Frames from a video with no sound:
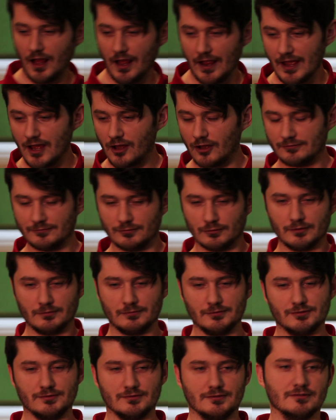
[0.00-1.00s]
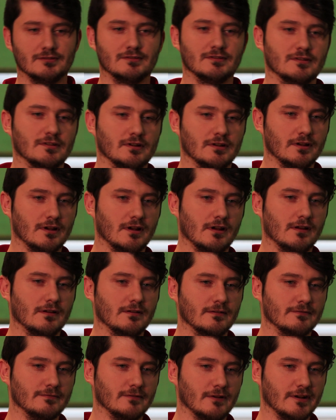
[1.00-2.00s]
Yeah, I thought it was
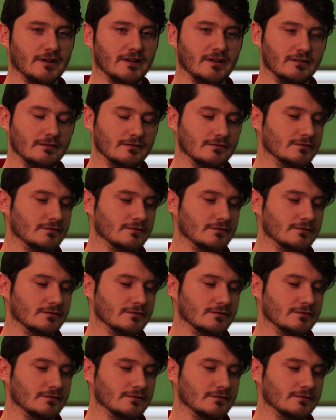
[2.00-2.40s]
very